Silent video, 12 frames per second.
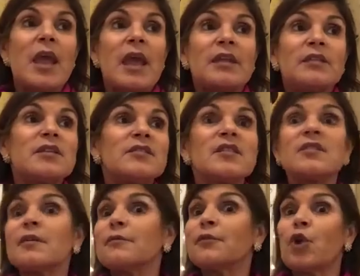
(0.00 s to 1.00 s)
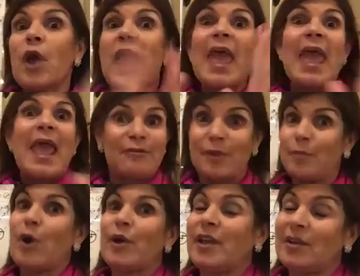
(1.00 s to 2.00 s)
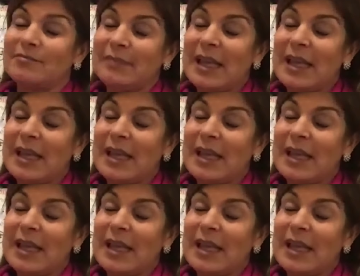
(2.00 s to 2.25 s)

And wow, this is for everybody.